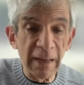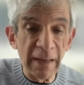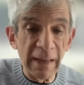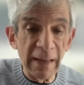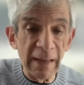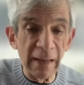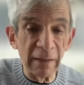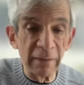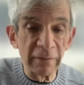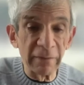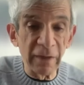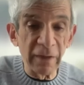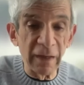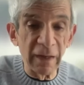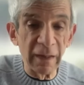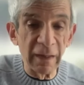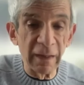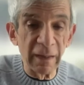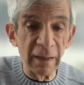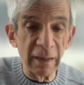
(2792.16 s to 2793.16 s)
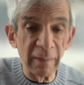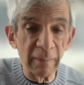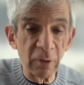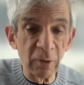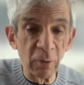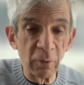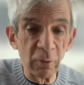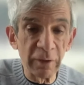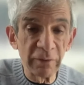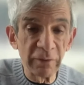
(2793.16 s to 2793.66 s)
and uh, I'm
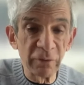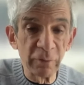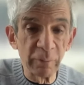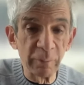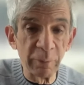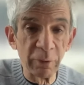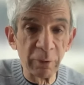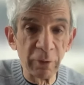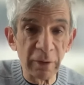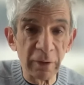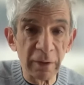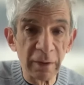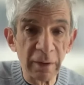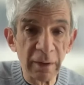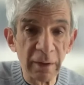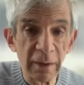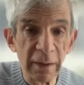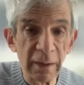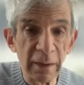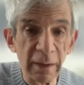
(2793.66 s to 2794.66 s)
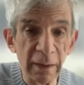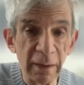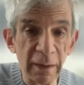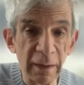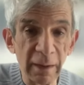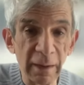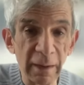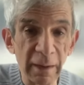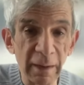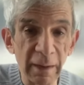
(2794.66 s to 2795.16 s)
going to put
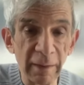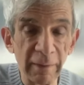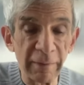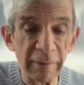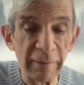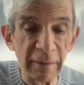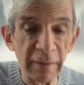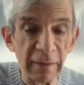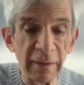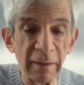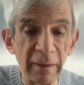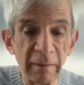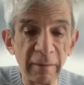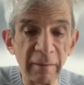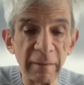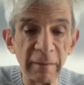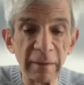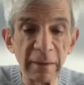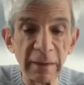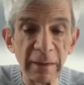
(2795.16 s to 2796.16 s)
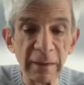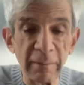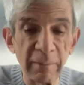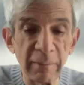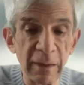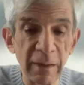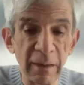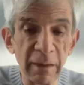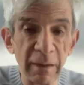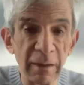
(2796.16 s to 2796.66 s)
uh, the the
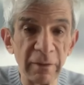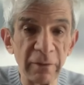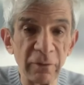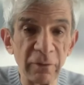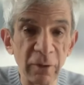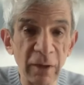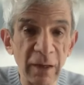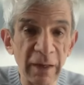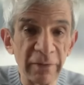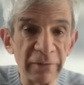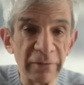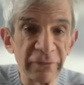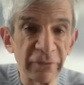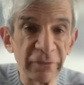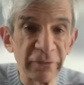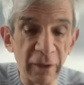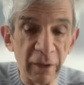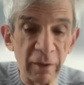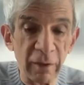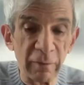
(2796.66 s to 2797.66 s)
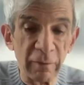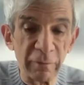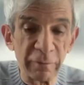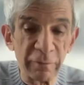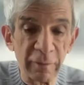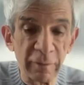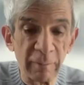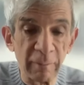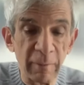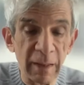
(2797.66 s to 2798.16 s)
email address
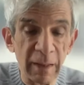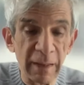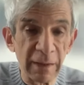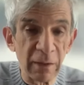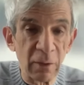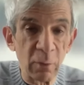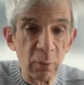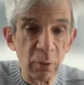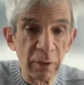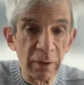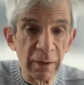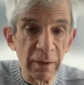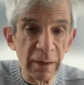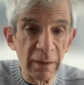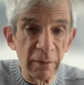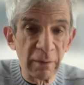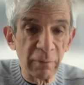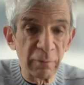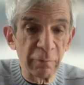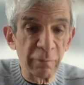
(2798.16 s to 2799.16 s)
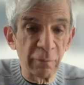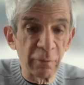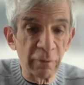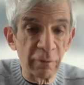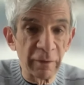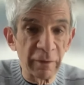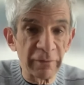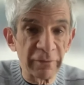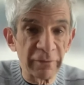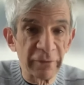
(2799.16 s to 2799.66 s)
of my coordinator for
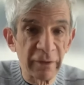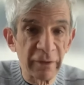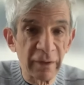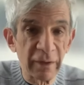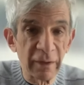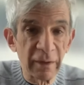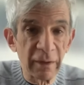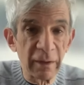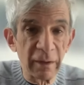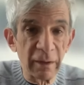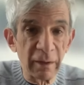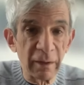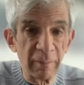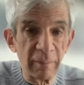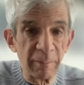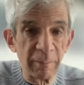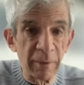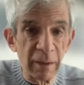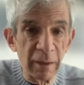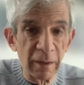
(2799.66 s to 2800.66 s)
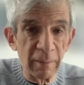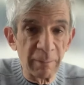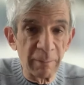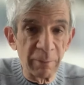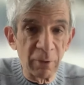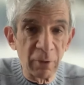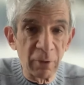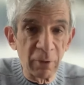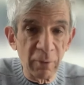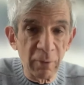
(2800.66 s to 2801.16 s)
this uh, uh
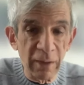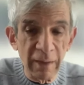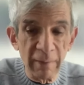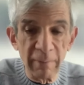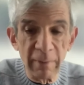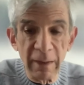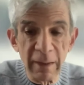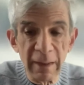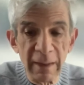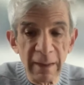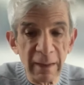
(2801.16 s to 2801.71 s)
program,